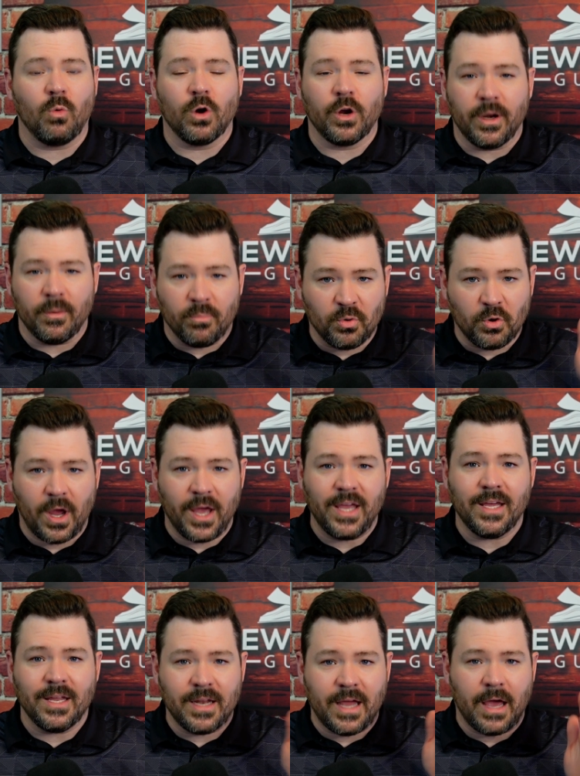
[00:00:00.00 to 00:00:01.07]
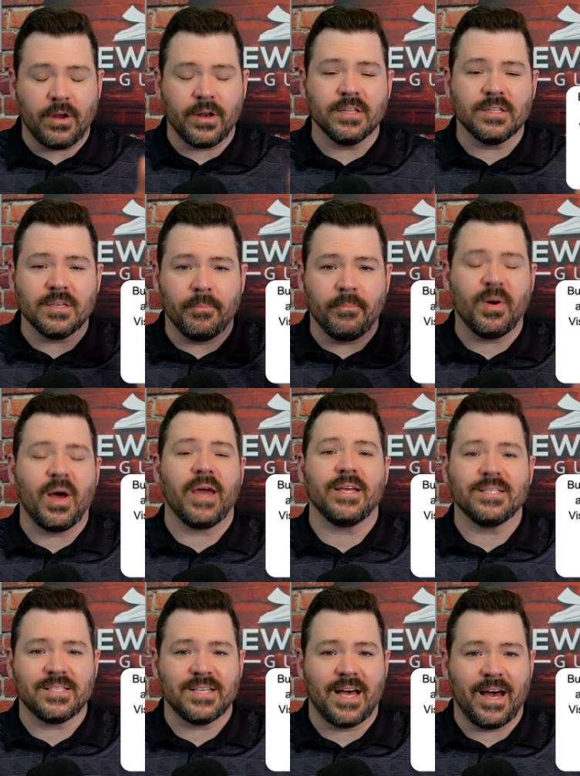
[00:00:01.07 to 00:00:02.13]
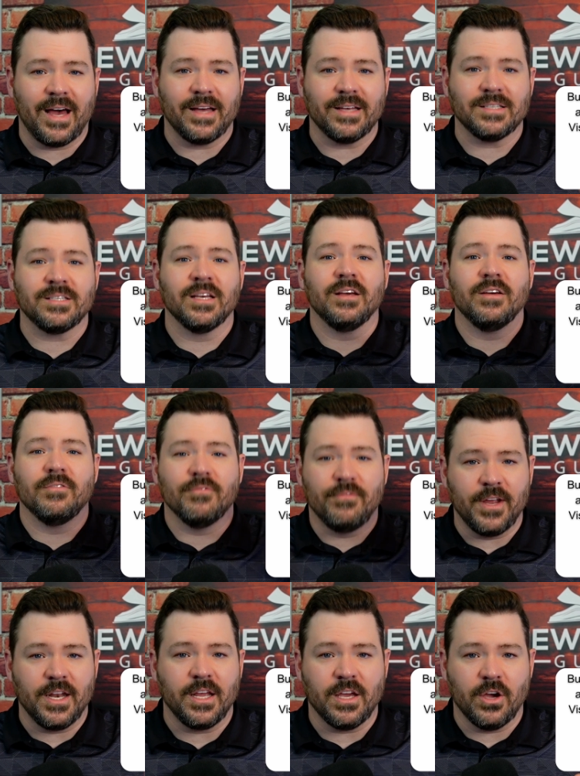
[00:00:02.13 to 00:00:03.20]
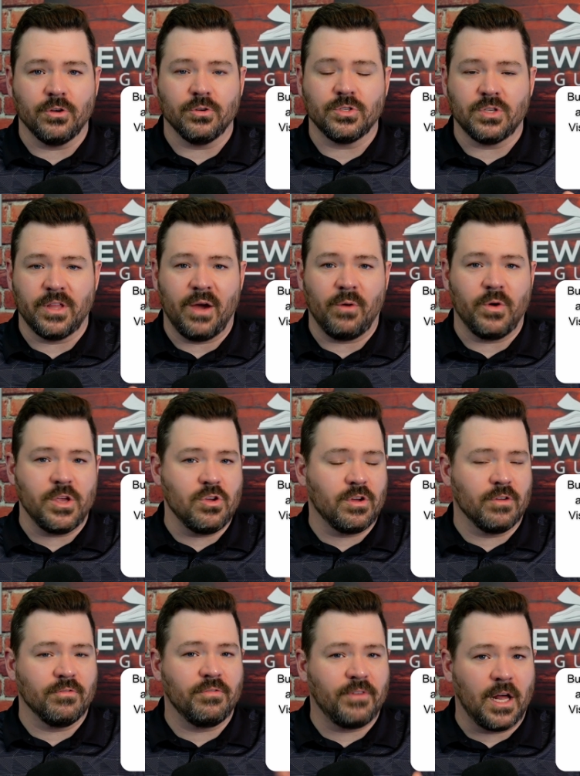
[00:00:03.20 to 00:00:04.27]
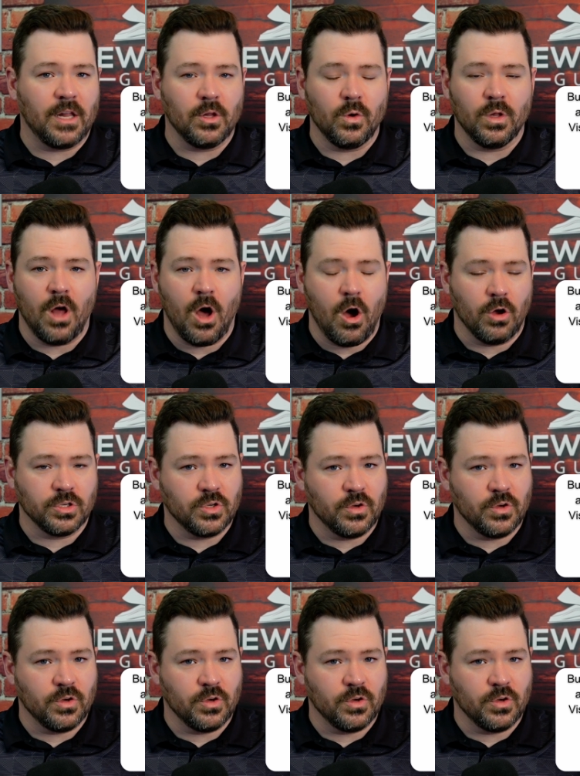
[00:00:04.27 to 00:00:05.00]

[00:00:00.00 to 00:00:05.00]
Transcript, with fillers: we're going to break it down into bite size videos so that way you can follow along.